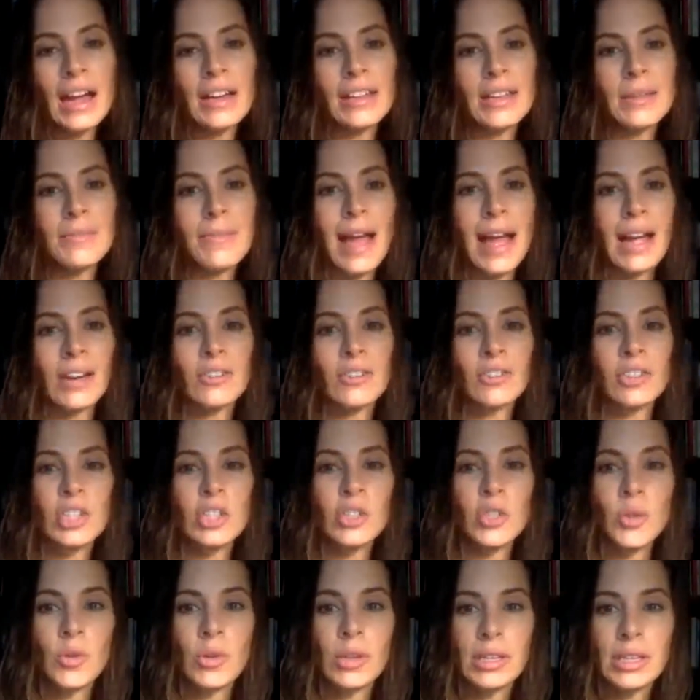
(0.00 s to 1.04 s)
And I'm
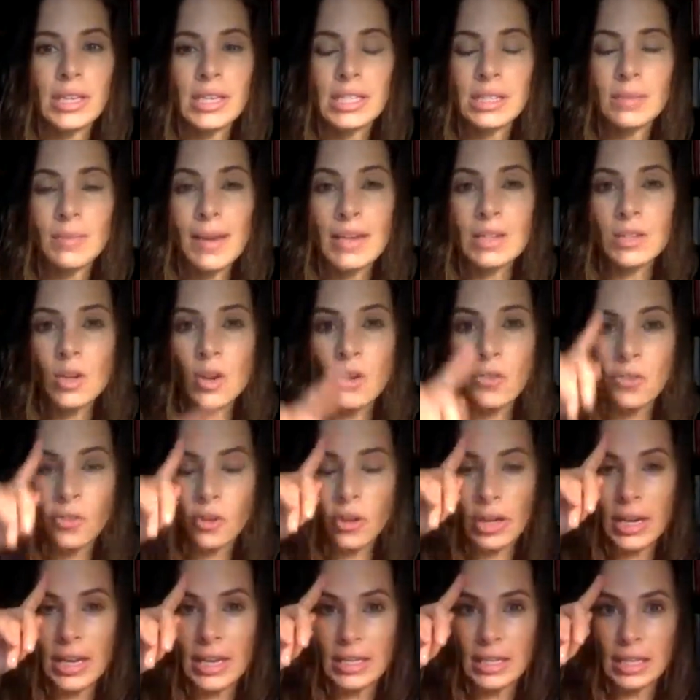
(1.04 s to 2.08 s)
actually doing a special
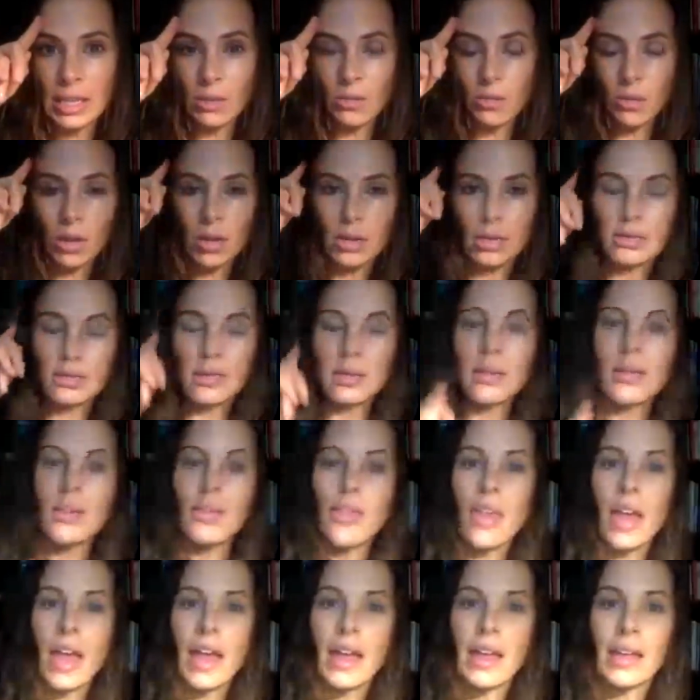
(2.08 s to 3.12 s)
for anyone
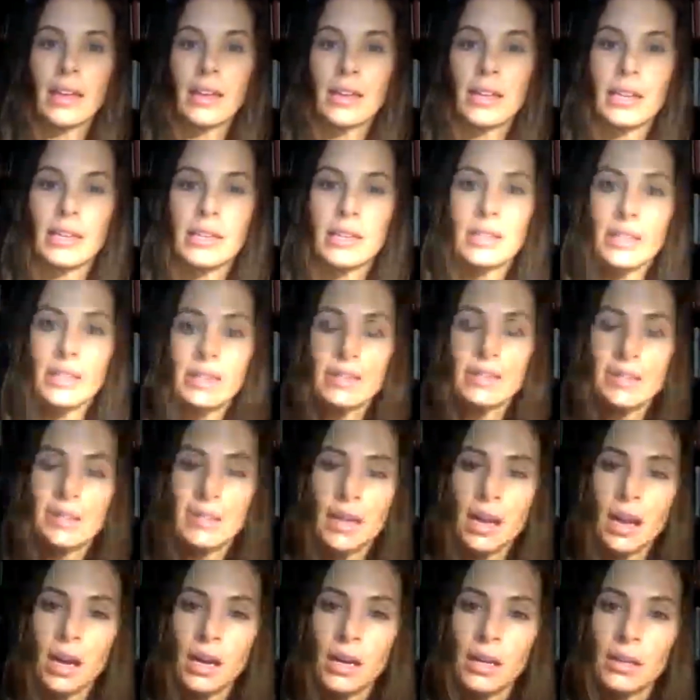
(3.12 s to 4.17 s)
that is,